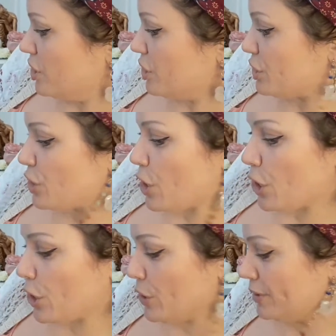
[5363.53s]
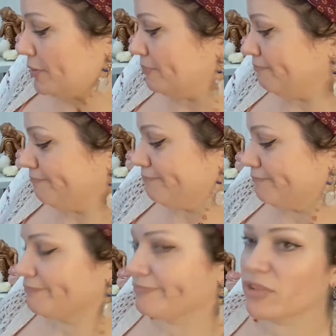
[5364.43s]
So, I'm
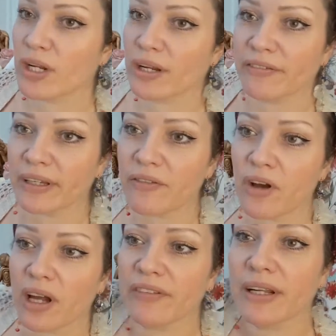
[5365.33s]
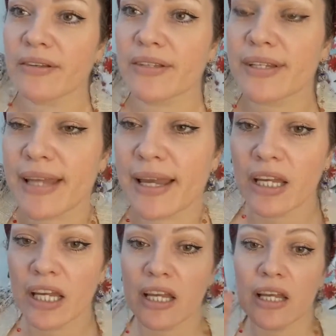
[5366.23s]
trying to think if I've got anything else to say.
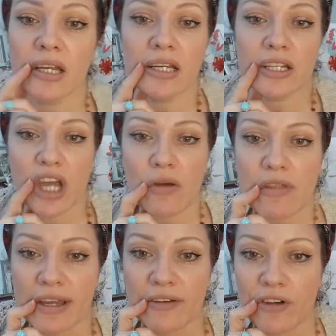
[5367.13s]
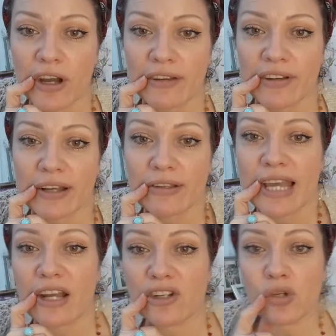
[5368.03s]
Don't think I've got anything else to say.
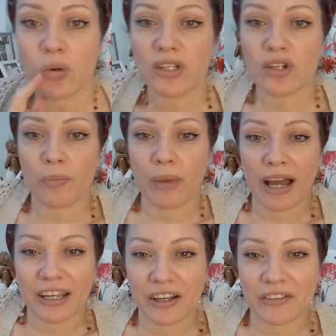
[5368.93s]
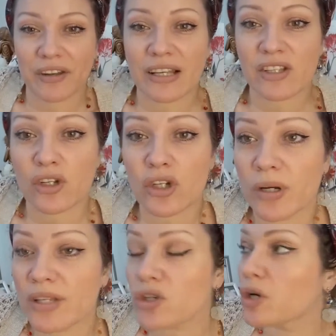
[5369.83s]
I just wanted to come, hi Earth Alliance, I just
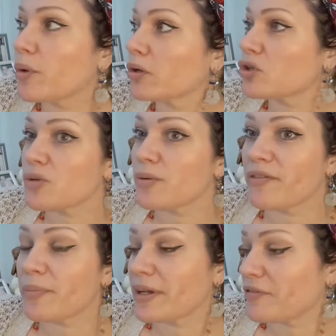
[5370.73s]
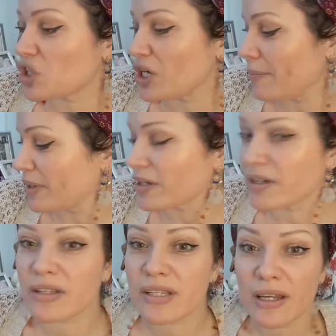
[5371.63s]
wanted to come on just to have a bit of a chat
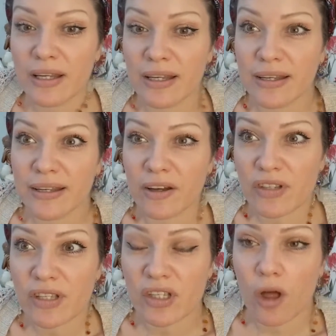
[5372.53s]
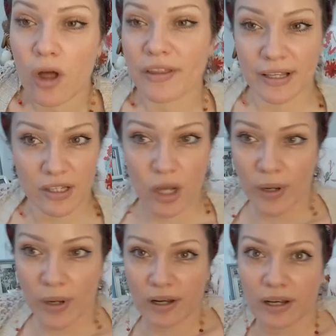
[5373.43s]
because obviously there's a lot of things going
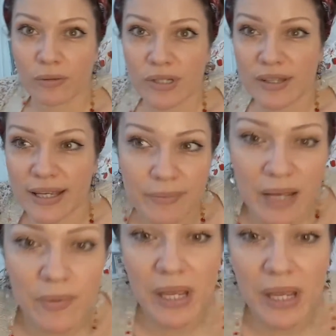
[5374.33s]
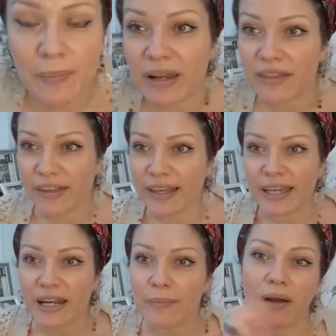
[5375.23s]
on and I was thinking maybe people are thinking
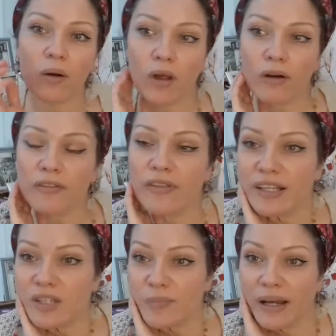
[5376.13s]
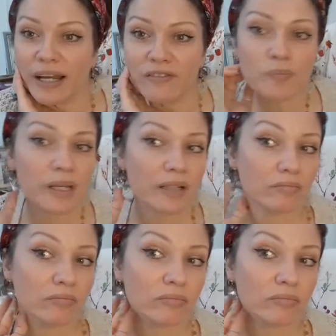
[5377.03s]
about a lot of things, but I've just been